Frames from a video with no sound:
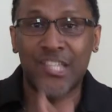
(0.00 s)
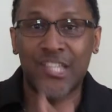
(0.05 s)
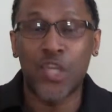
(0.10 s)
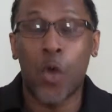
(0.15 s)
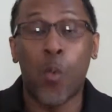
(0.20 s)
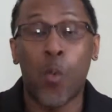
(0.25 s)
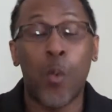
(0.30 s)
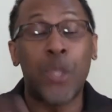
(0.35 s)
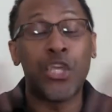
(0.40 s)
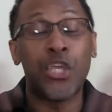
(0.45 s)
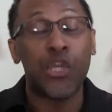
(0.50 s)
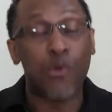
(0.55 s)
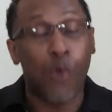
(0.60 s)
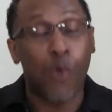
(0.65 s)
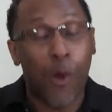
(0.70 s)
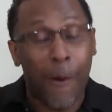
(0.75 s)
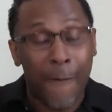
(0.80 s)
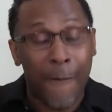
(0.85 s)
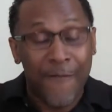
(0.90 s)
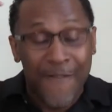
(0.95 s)
so when you
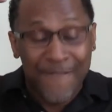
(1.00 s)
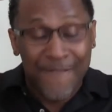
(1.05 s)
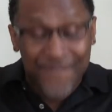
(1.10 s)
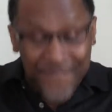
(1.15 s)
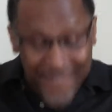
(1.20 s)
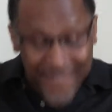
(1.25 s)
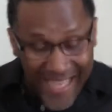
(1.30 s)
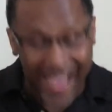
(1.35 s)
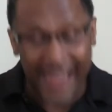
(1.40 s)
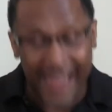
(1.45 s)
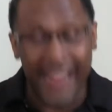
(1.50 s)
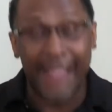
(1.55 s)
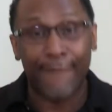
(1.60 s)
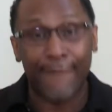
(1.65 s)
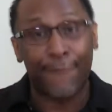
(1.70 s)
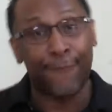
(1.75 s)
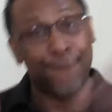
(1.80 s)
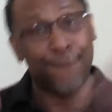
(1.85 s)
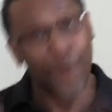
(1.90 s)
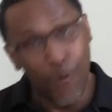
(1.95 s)
are not in
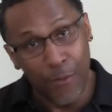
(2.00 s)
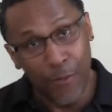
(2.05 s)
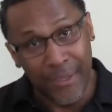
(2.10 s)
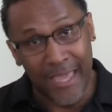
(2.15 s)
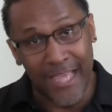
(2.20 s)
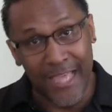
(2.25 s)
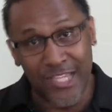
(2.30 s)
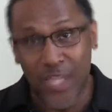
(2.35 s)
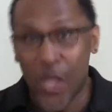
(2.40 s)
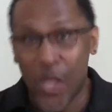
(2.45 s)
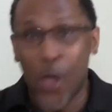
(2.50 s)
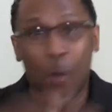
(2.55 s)
focus,